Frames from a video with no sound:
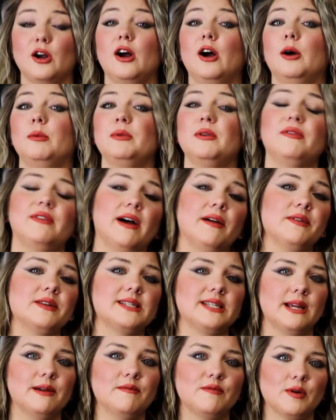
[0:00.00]
I hope you found
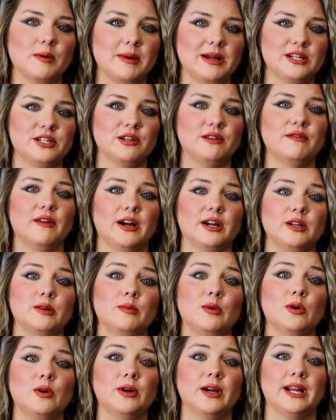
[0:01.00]
this information
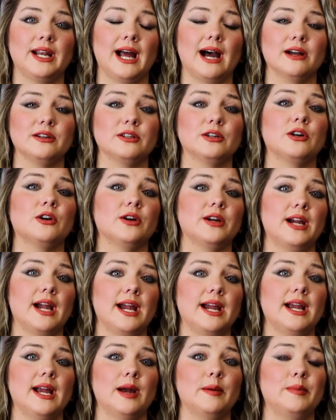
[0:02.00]
valuable and how to
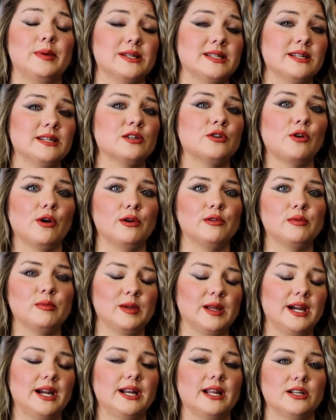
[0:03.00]
create a business growth
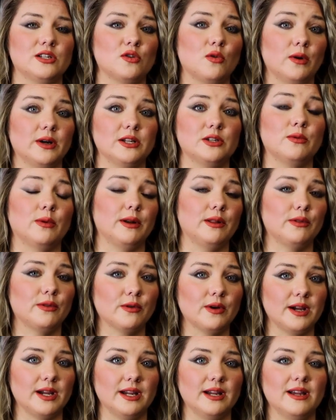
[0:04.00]
plan in
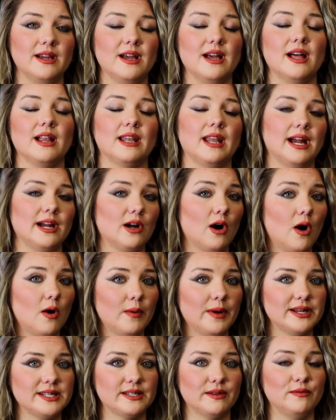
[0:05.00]
2023. Like
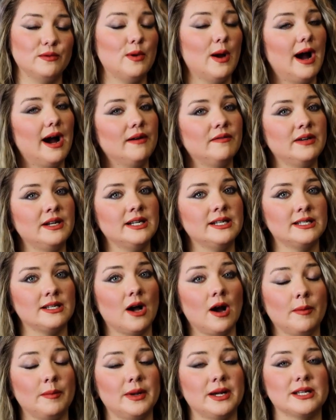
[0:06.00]
always, if you have any
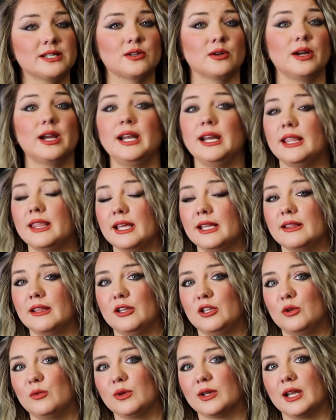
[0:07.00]
topics or anything
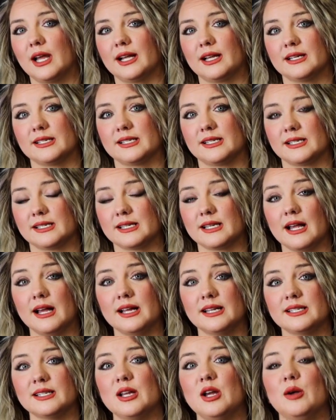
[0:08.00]
that you would like us to
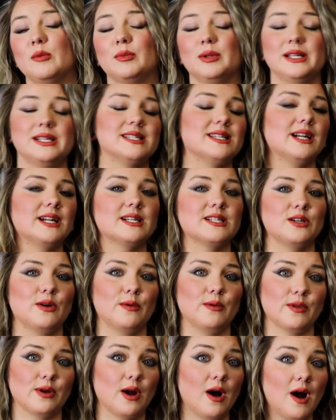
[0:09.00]
discuss, please let us
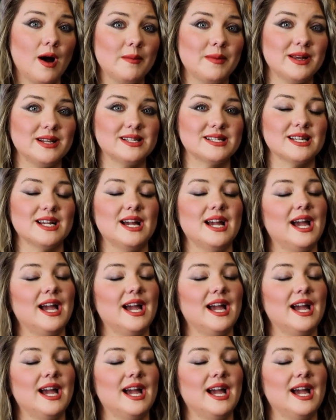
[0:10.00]
know in the comments.